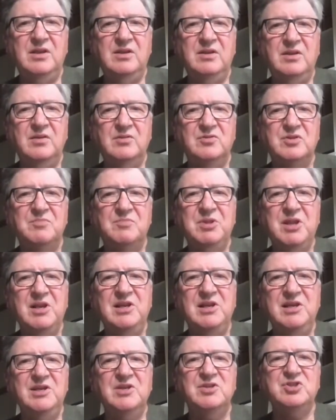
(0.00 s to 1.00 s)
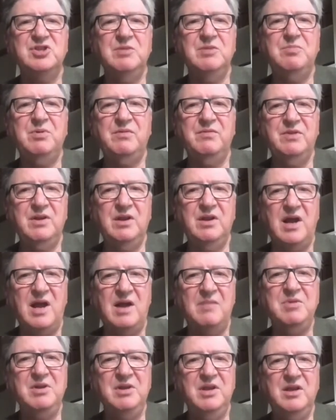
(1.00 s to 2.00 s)
some of the leadership of the
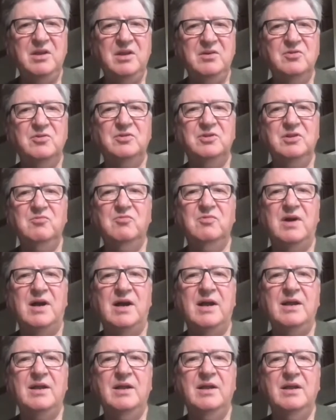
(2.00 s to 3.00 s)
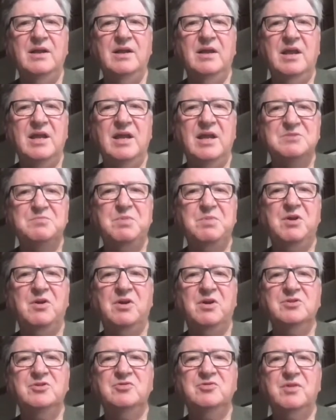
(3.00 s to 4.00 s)
army in Côte d'Ivoire has
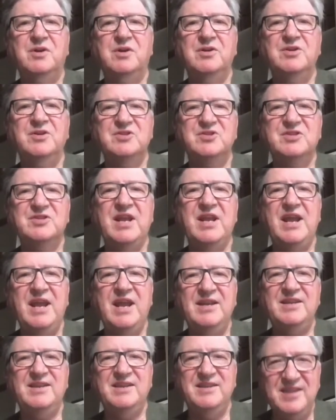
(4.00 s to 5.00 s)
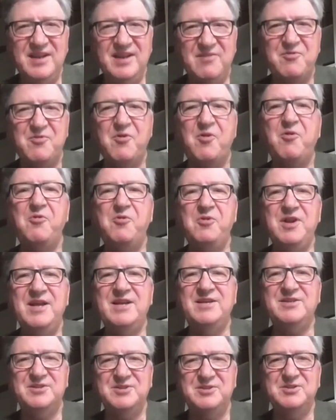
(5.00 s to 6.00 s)
begun to understand their role
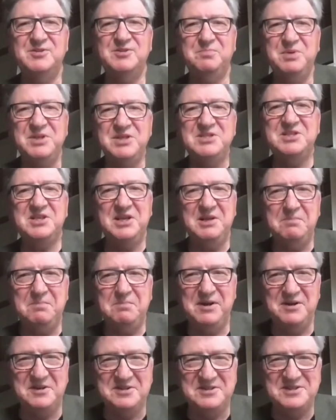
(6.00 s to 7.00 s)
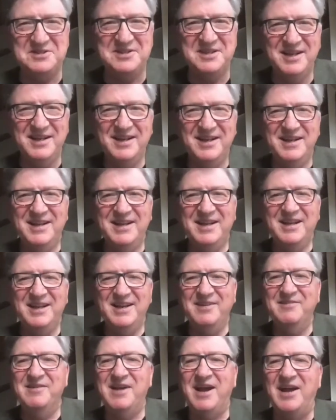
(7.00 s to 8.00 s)
as peacekeepers
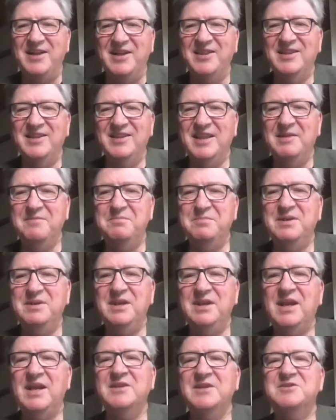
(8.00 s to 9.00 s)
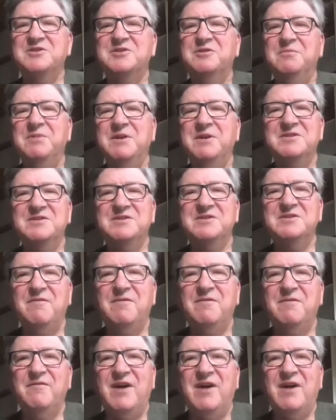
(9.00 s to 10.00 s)
rather than being instruments of
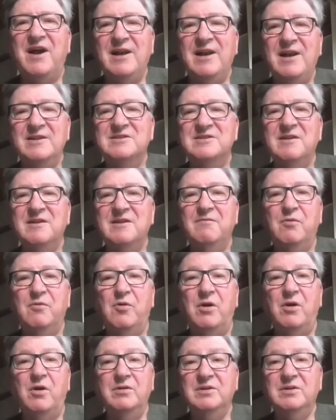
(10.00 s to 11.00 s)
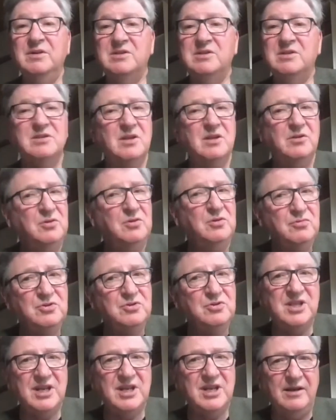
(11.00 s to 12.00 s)
violence and war. This is a
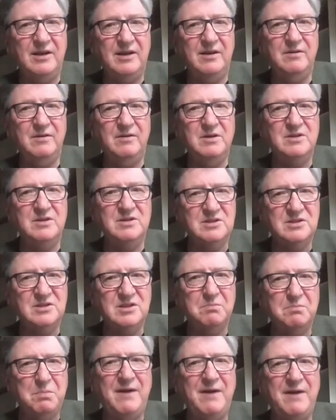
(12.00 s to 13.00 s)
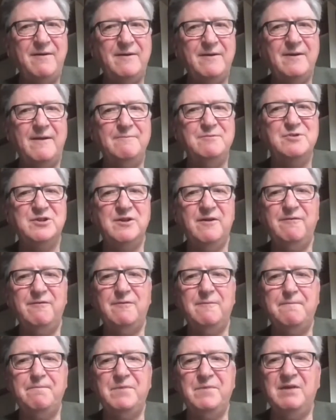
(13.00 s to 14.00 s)
huge thing. This is a paradigm shift.
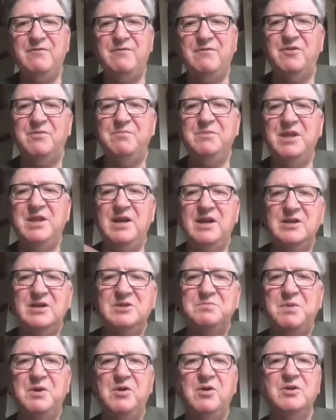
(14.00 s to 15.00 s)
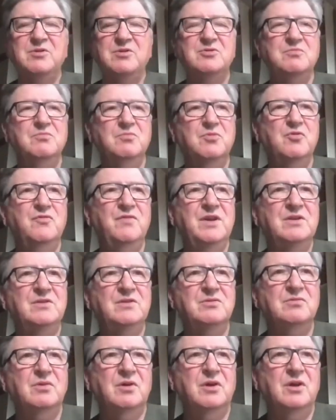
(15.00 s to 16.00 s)
And from there, it's begun to move into